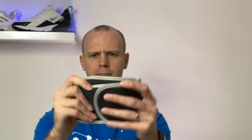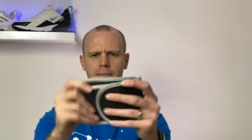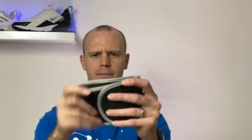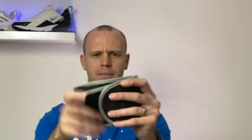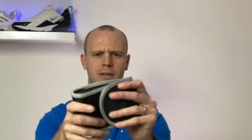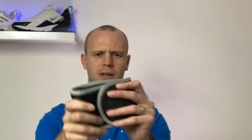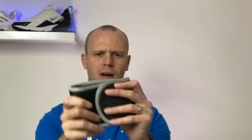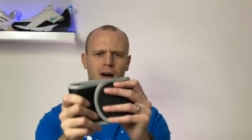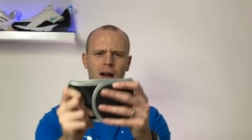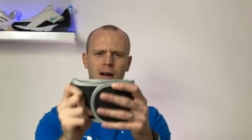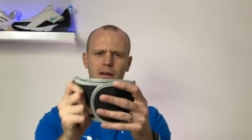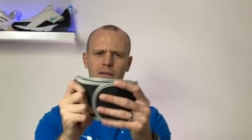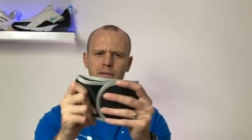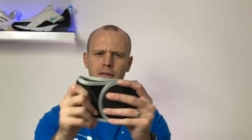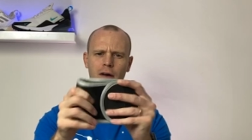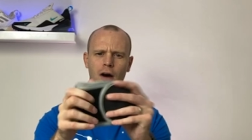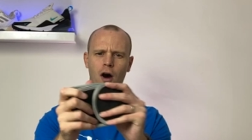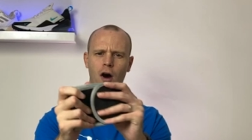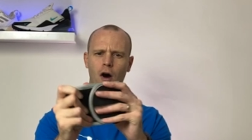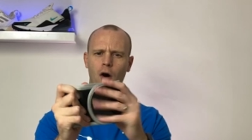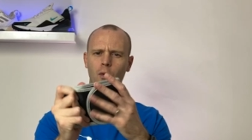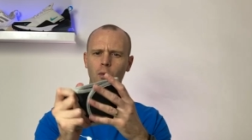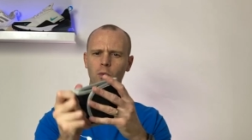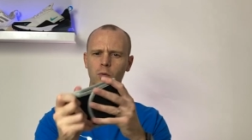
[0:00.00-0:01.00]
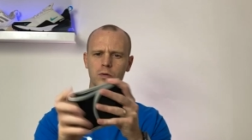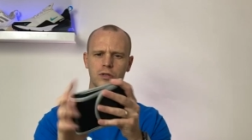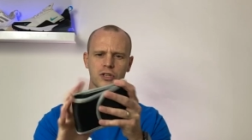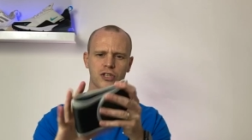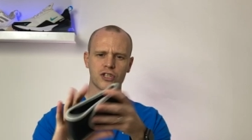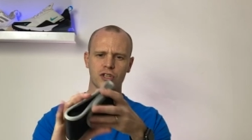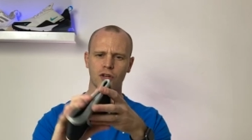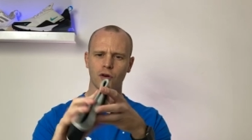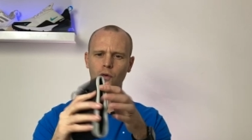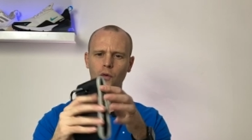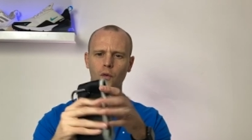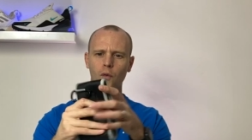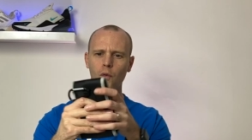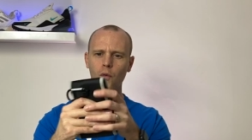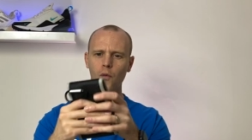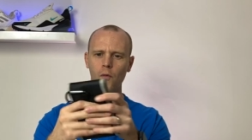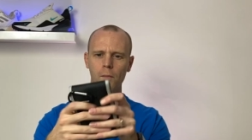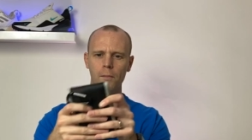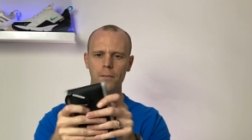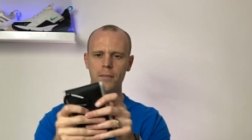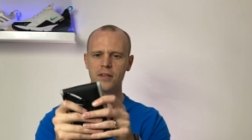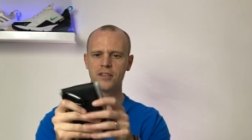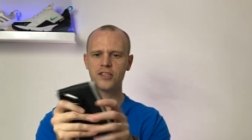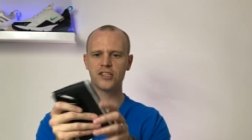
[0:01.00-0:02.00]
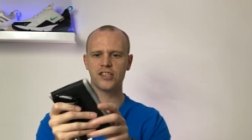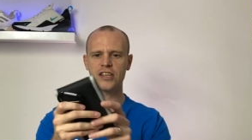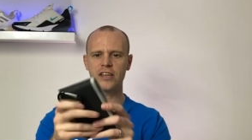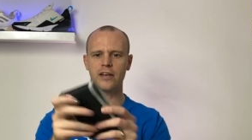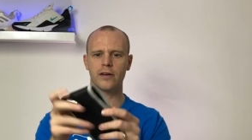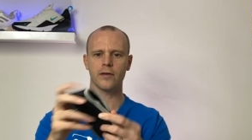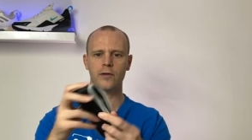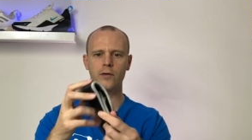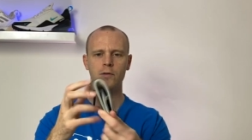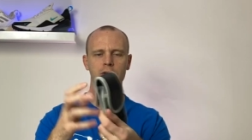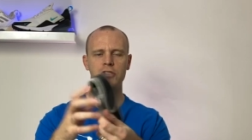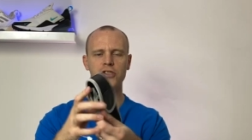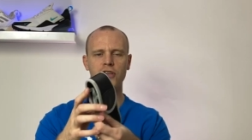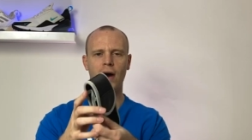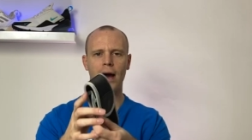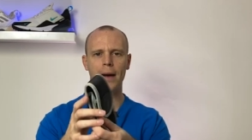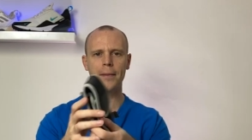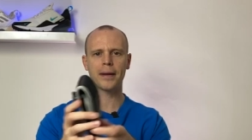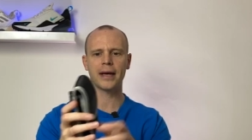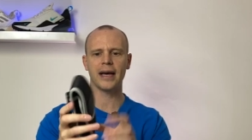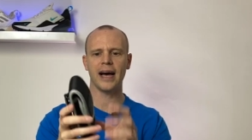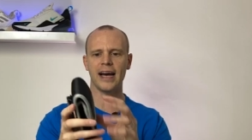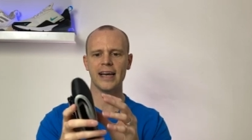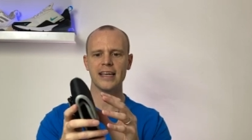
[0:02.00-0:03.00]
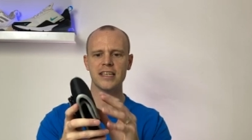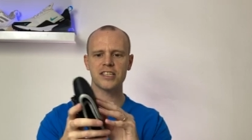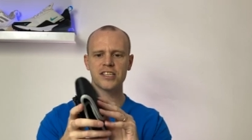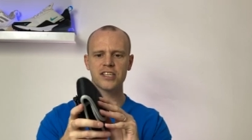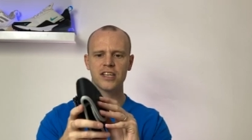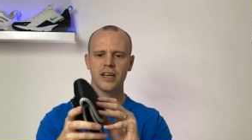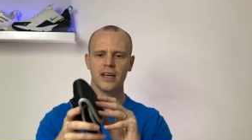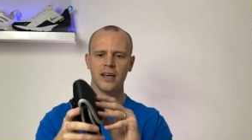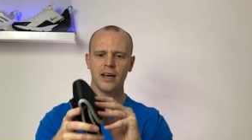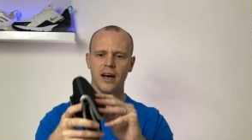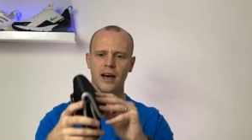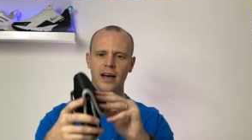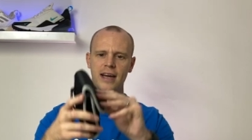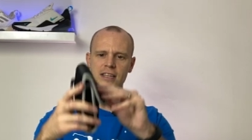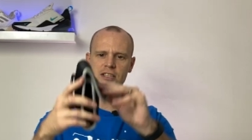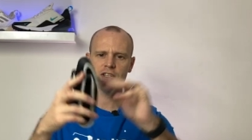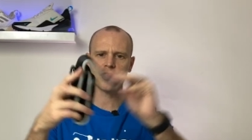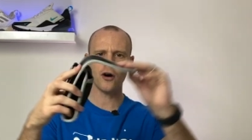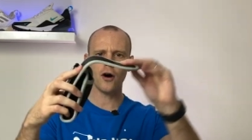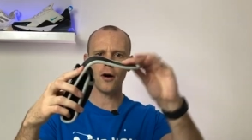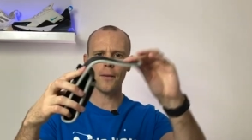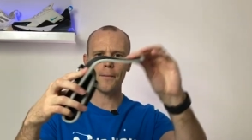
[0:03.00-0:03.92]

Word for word: kind of old school material type case. Uh, it's got